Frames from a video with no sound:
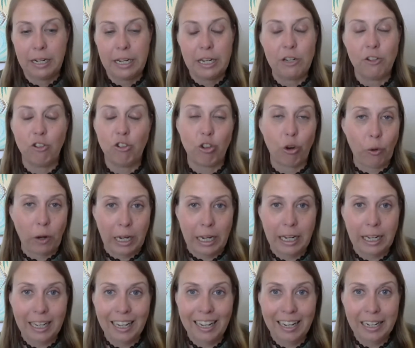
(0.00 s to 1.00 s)

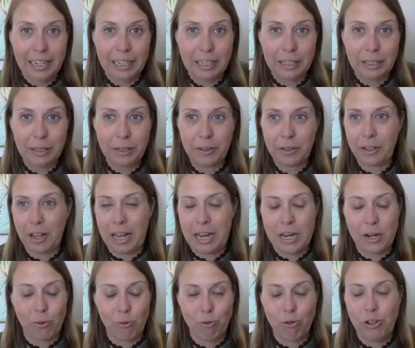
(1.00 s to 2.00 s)
enjoying it,
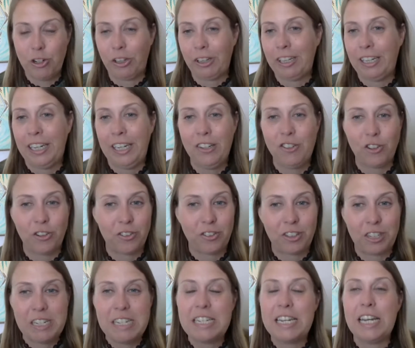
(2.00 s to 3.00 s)
like really
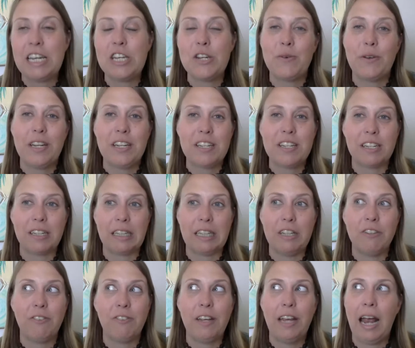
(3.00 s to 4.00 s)
just continuing to
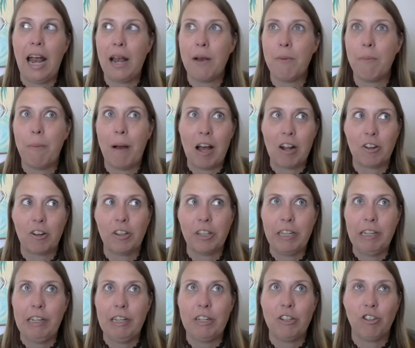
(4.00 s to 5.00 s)
live it and model
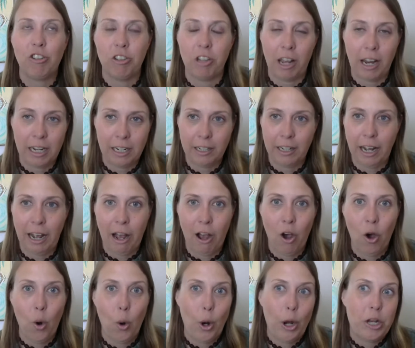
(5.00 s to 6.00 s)
it and shine it
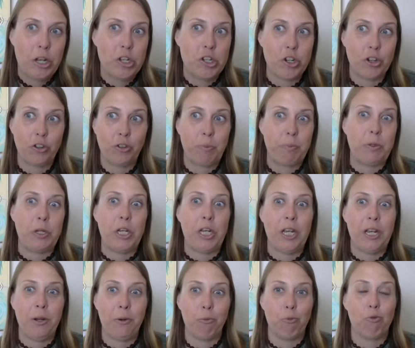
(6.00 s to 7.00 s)
out, and just
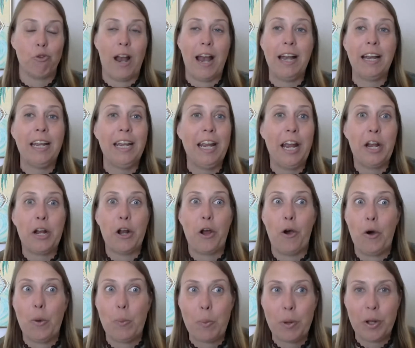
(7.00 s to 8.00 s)
be ready and
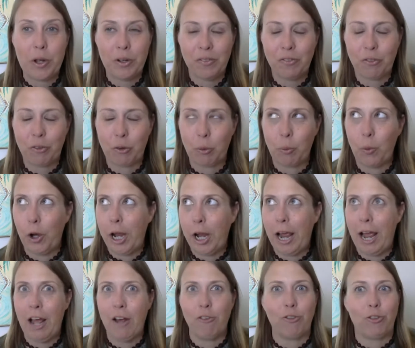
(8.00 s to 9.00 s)
open for
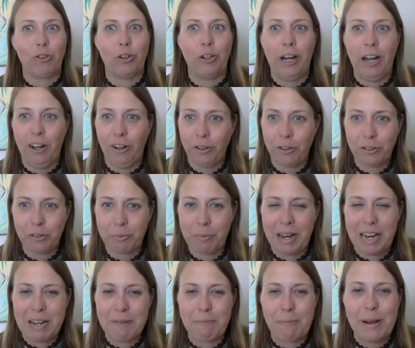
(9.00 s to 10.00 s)
whatever else
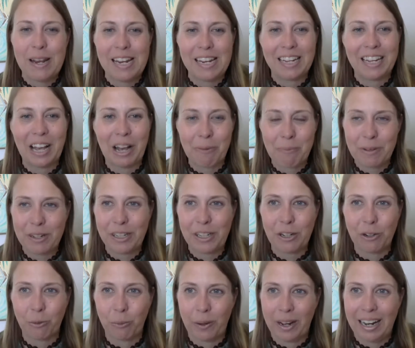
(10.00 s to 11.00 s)
might be
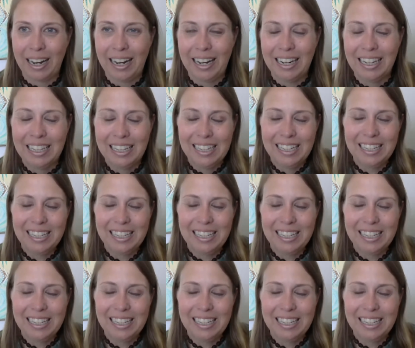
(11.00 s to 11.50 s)
coming your way.